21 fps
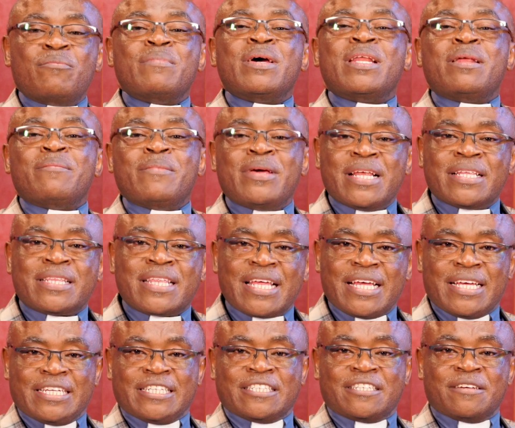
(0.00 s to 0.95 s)
many, many
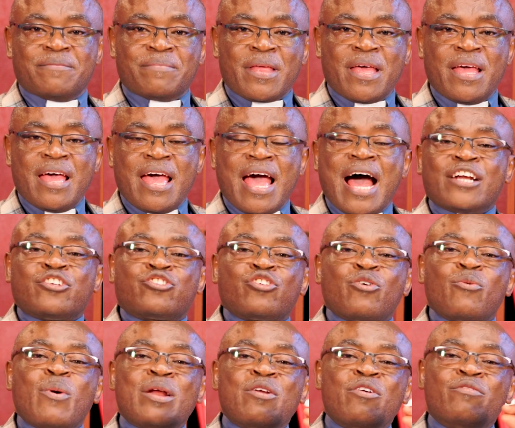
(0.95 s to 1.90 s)
things. And
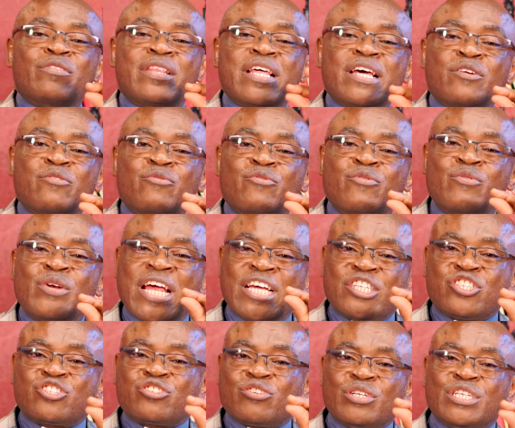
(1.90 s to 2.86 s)
so one of the
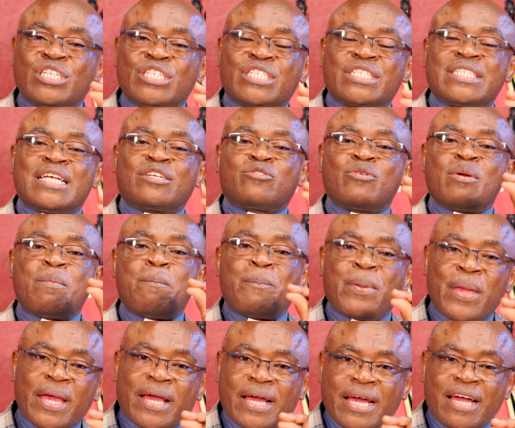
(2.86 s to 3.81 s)
lessons that we
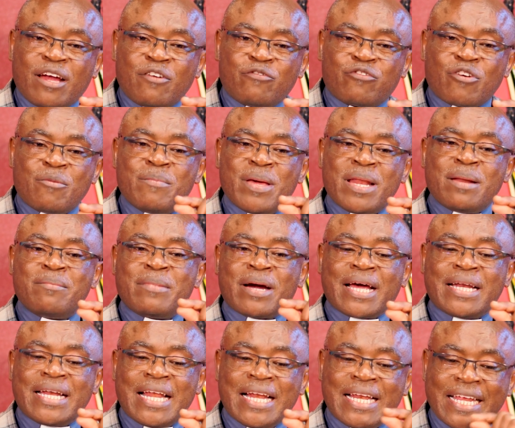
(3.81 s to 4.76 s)
pick from Mary
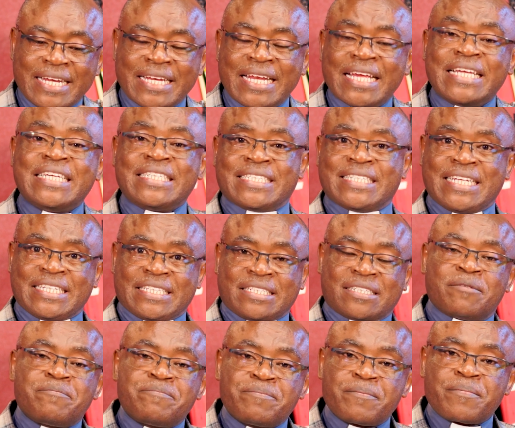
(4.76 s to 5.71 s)
Magdalene is
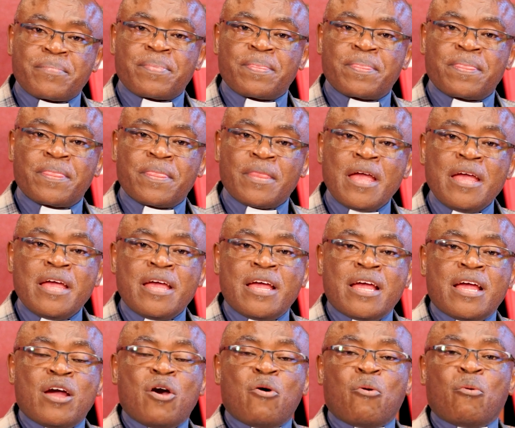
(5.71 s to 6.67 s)
this.
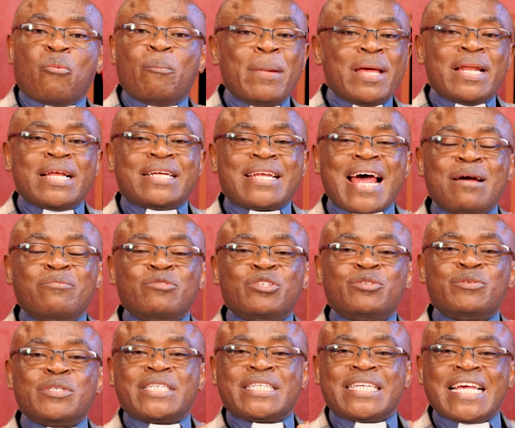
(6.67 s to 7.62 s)
Many
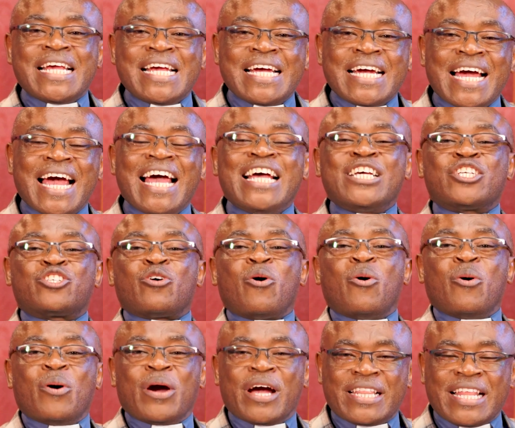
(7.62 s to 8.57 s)
times we sing a
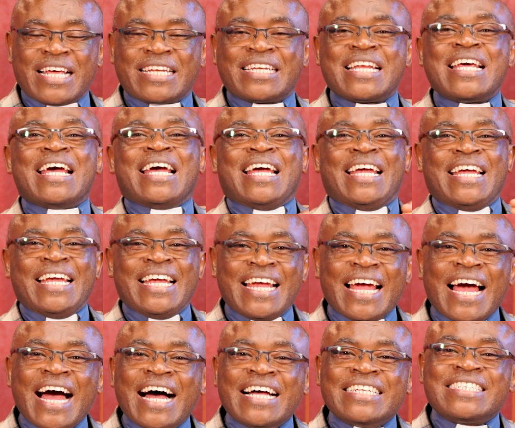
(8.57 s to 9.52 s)
song that
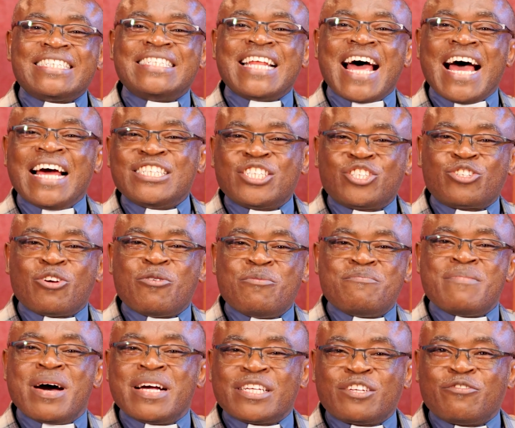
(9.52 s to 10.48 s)
he has done so
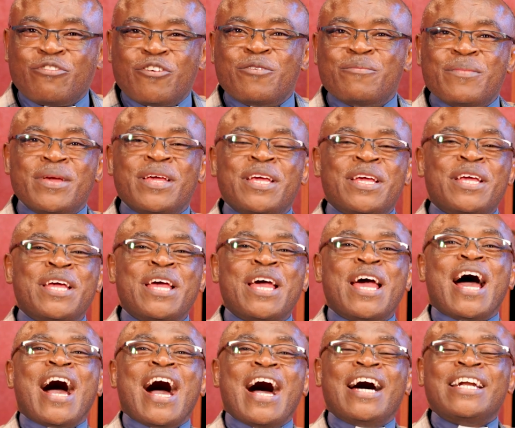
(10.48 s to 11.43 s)
much for me
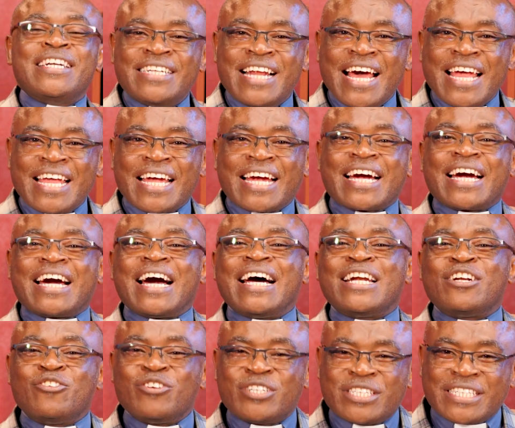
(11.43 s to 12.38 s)
and I
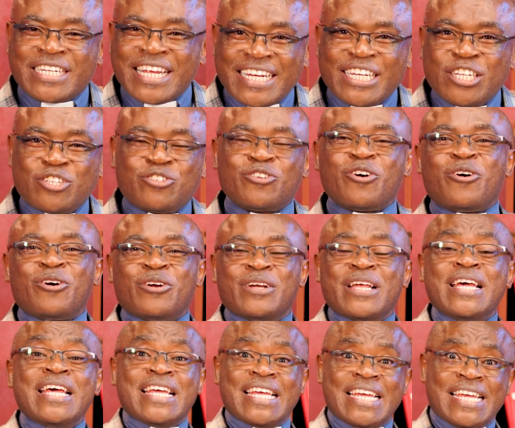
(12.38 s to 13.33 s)
cannot tell it all.
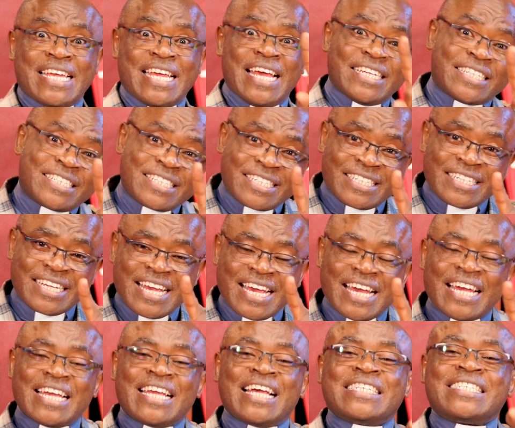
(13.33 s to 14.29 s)
Yes,
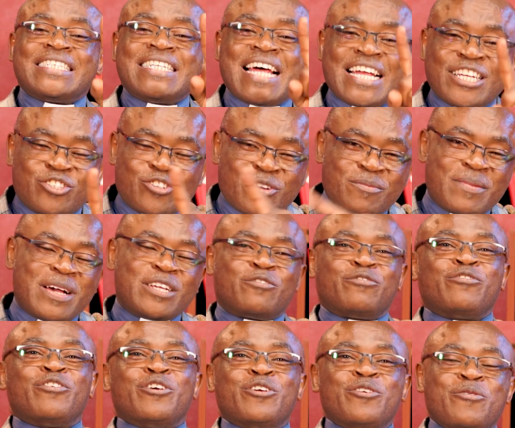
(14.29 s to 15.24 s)
he has done so much
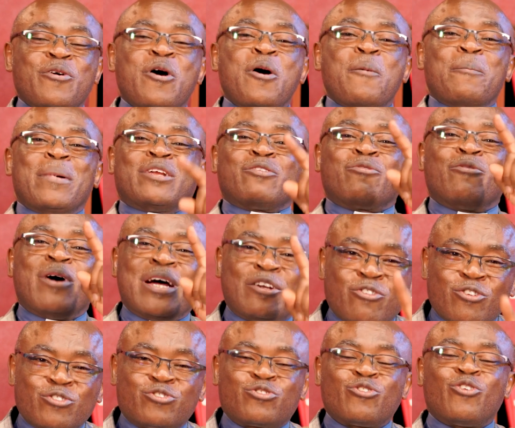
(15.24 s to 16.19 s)
for you, but
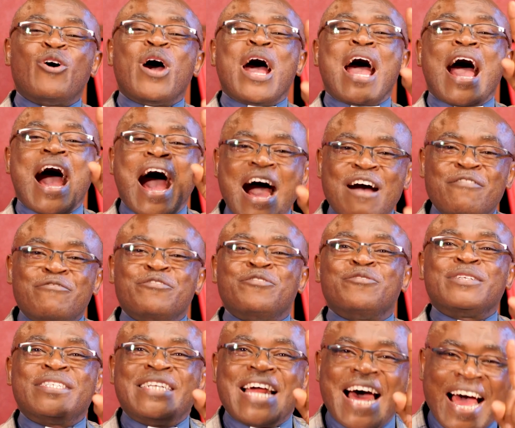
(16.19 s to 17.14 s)
what also have
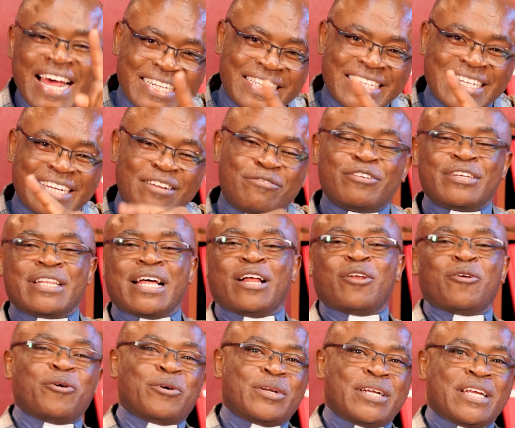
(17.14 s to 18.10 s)
you done for the
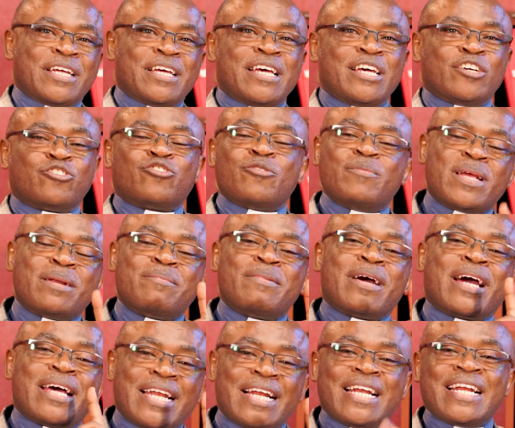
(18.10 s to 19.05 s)
Lord? So Mary
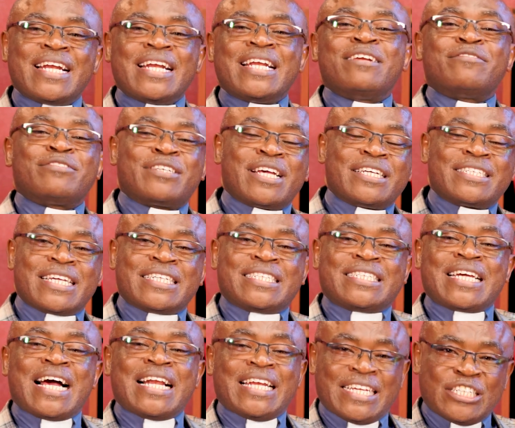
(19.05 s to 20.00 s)
Magdalene gives us a
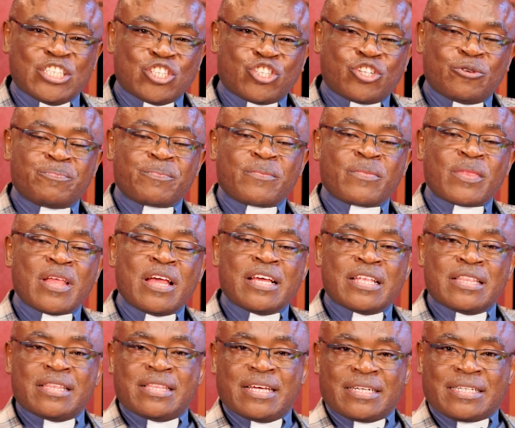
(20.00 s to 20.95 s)
challenge
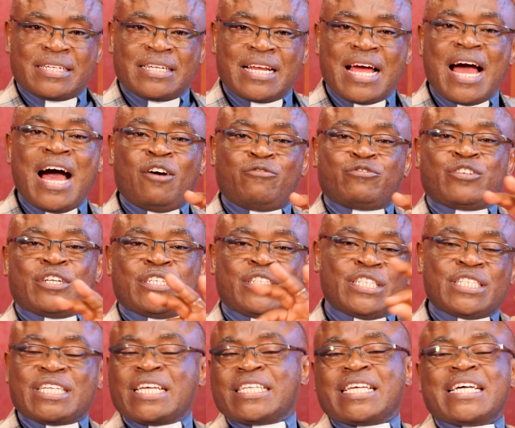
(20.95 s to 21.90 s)
that after
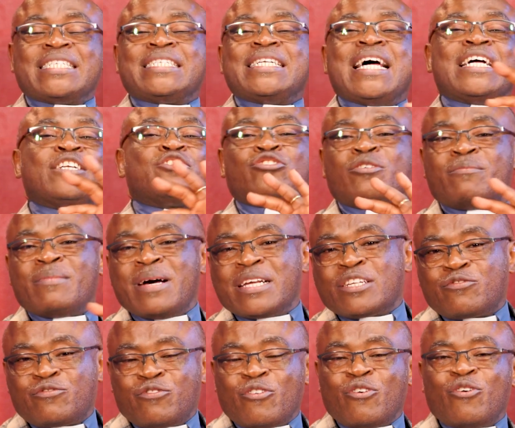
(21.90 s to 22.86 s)
Jesus had done so
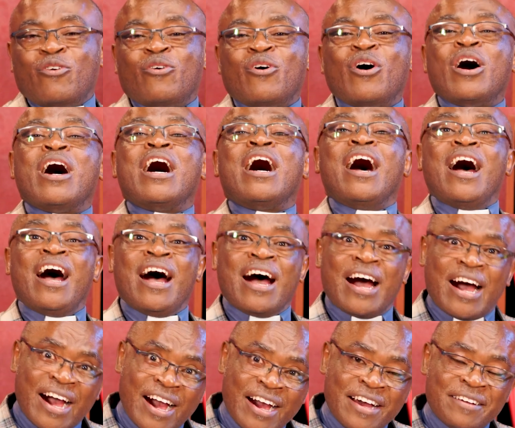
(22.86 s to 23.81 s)
much for
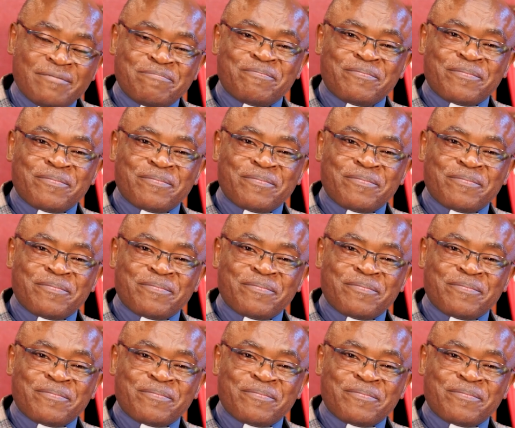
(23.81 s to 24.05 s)
her,